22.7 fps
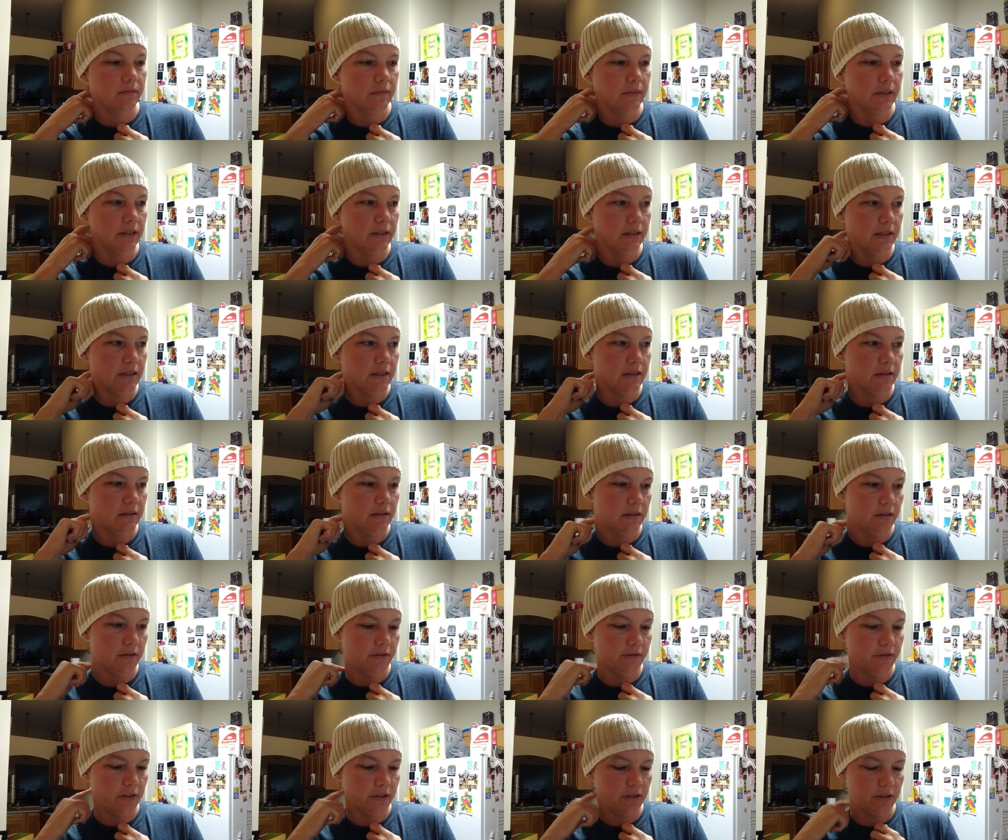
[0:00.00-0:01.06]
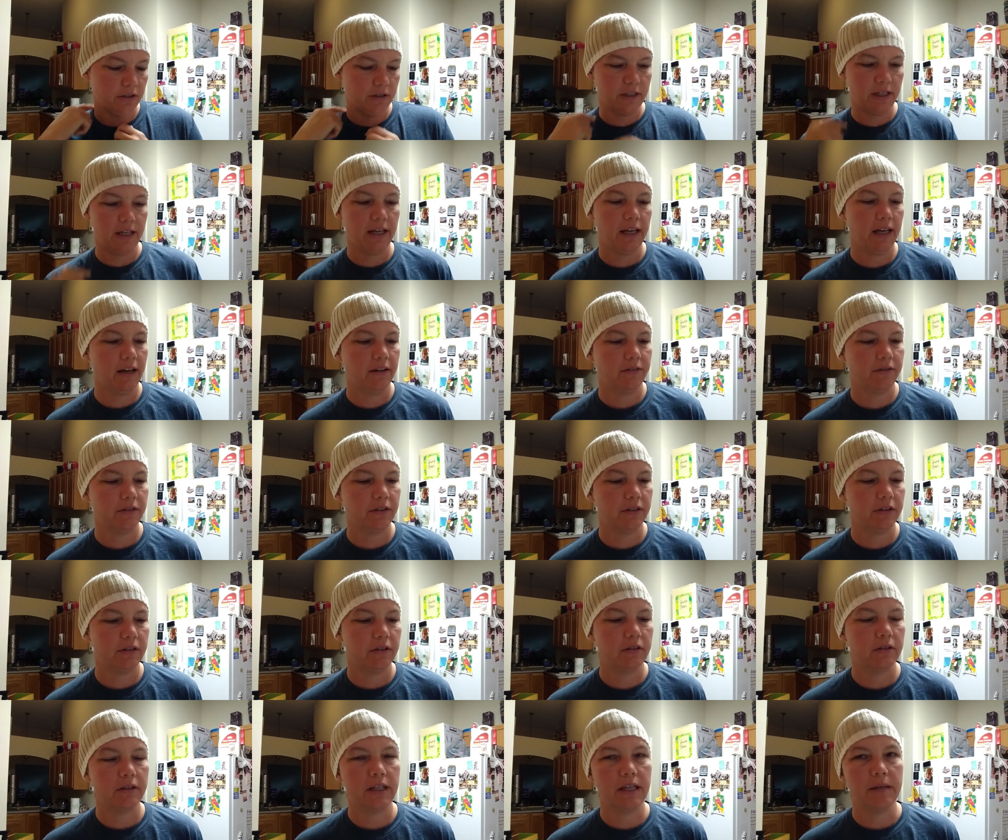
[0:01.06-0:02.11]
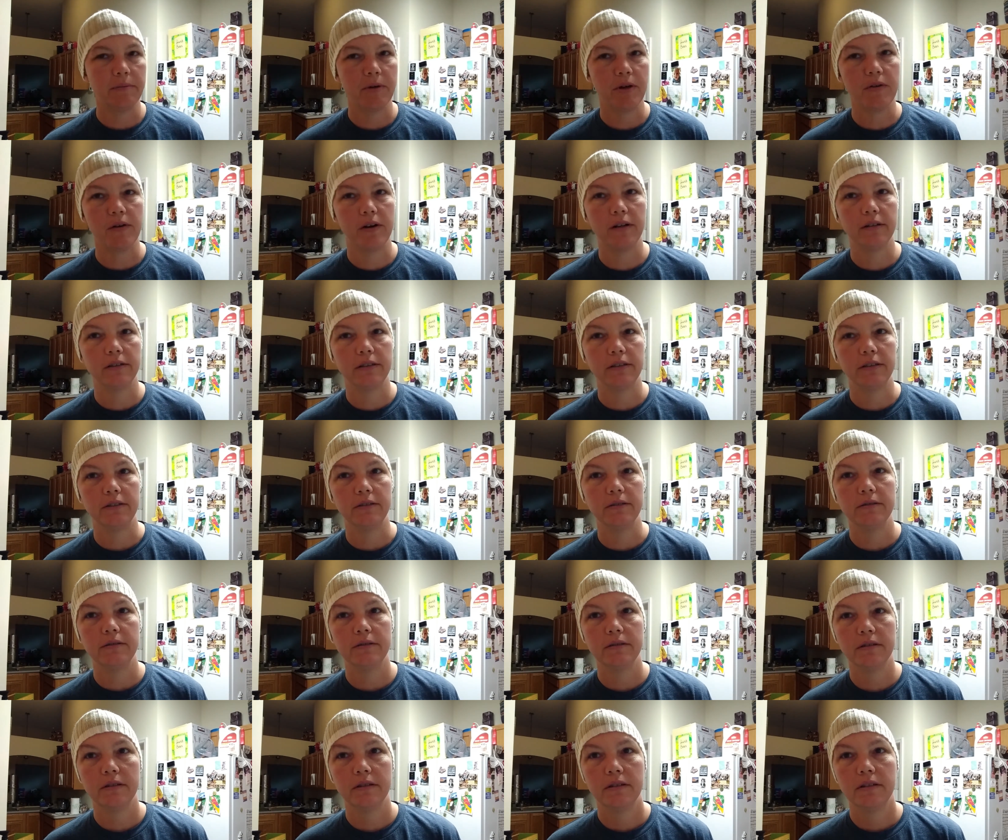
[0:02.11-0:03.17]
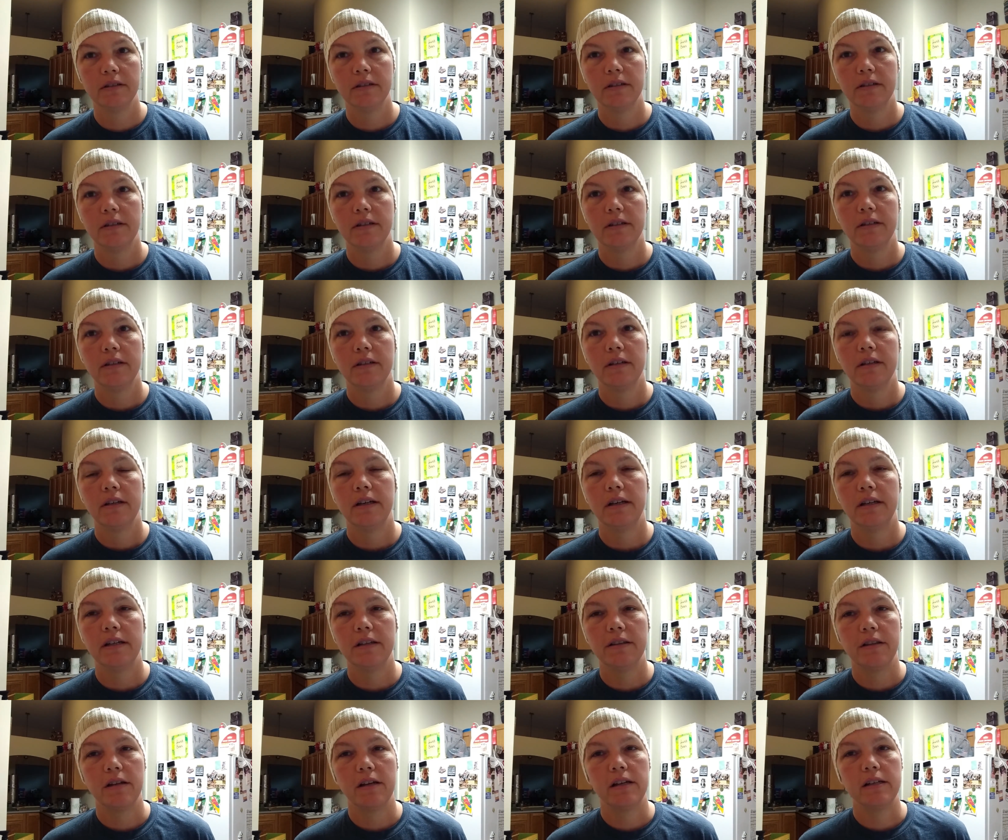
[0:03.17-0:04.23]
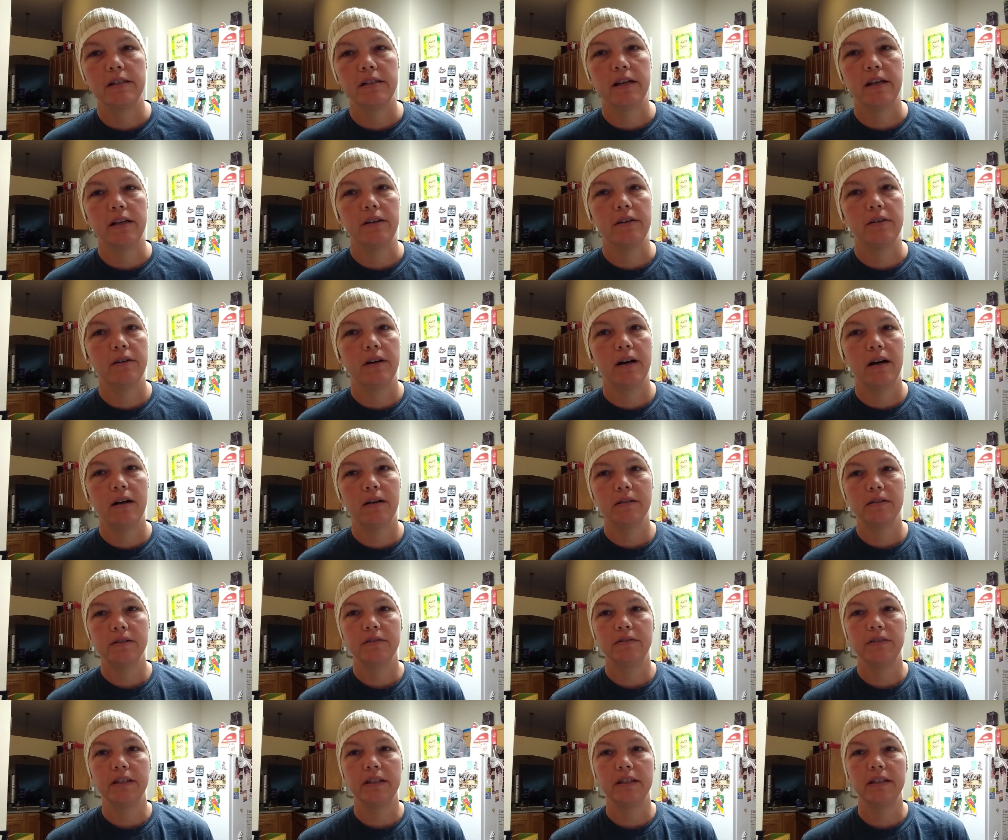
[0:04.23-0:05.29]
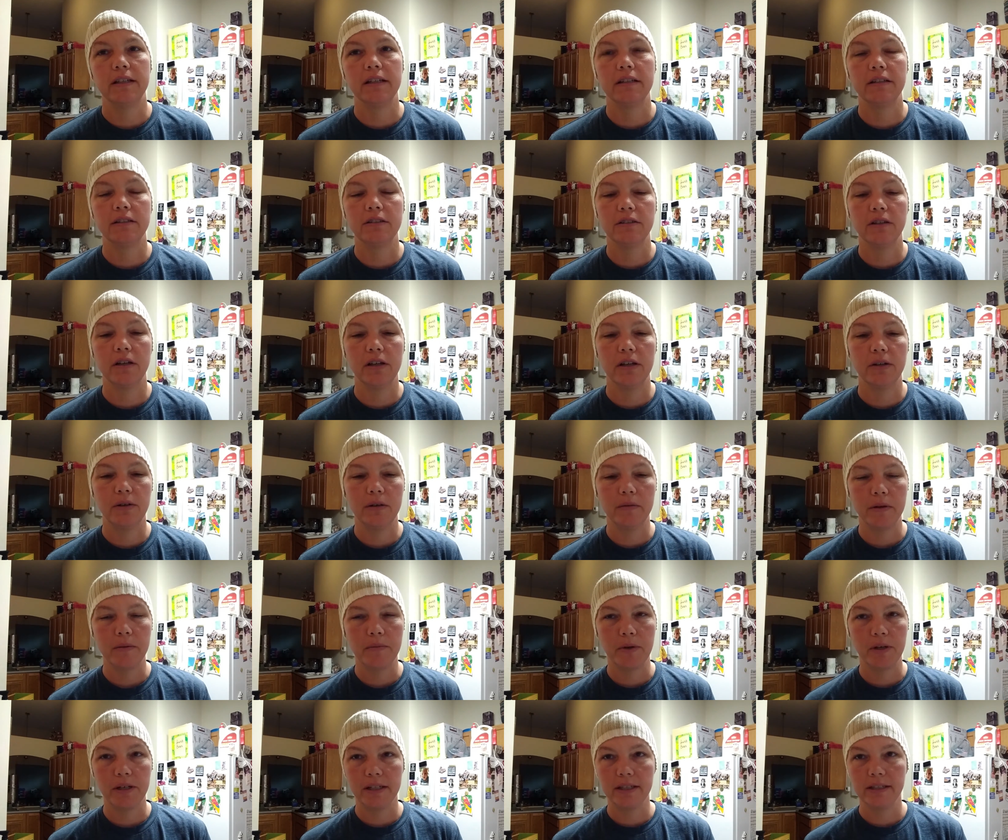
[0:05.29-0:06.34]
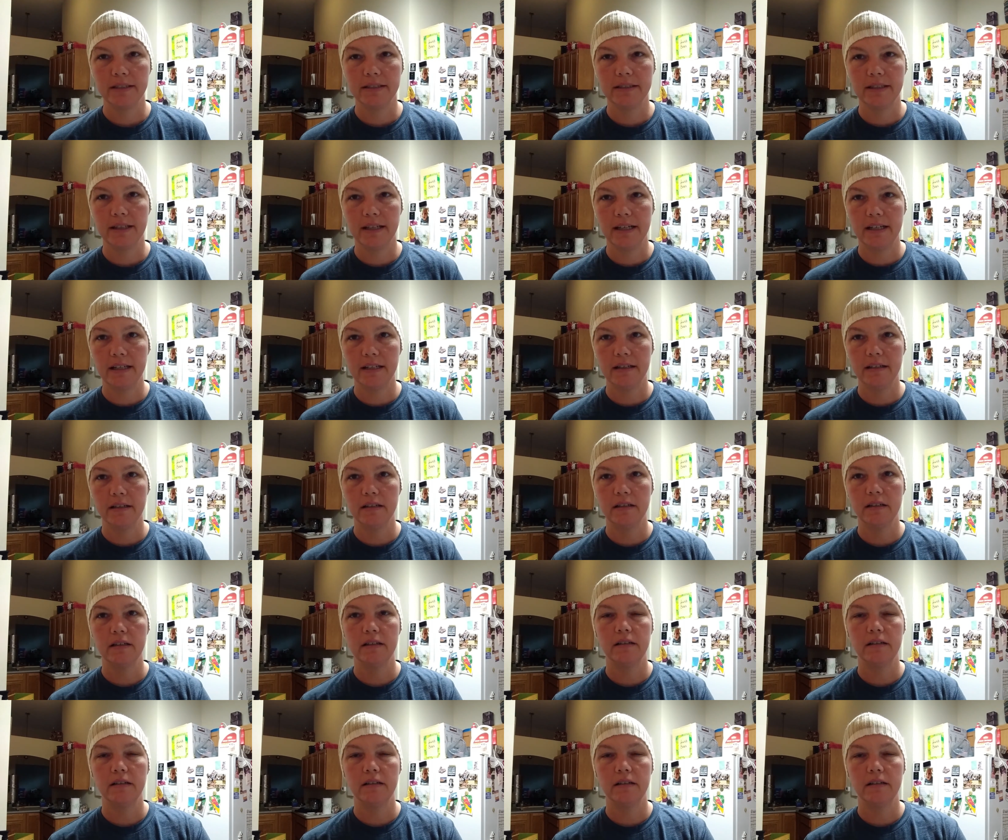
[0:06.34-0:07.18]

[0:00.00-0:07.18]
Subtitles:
This is the first day after chemo round 2, and I thought I'd tell you how I was feeling and show you what my morning is like.